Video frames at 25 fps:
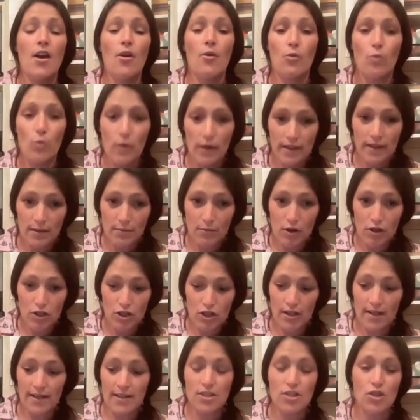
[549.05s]
With the
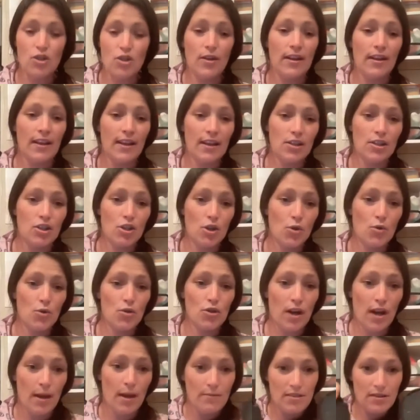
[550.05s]
modulars, you can get 2
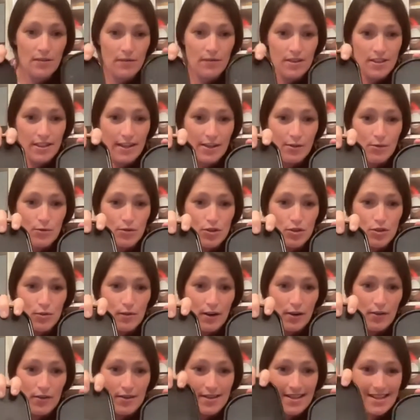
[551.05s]
types of seals. You'll
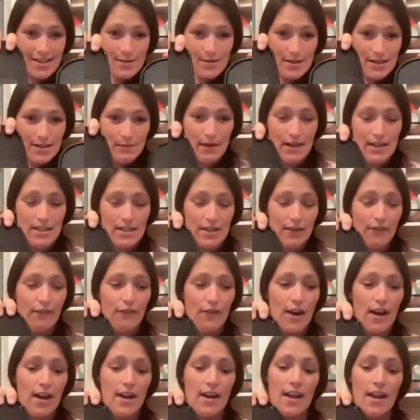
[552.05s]
notice this one's a bit
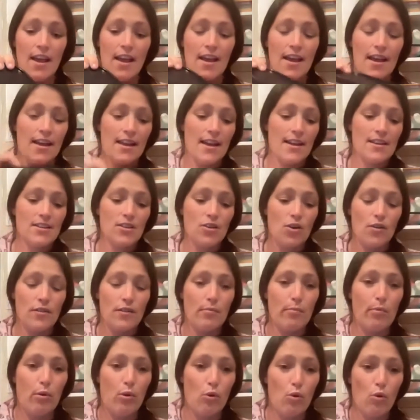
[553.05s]
different. It has got the
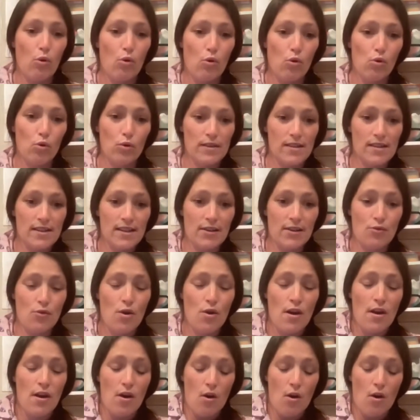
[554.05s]
pour all seal,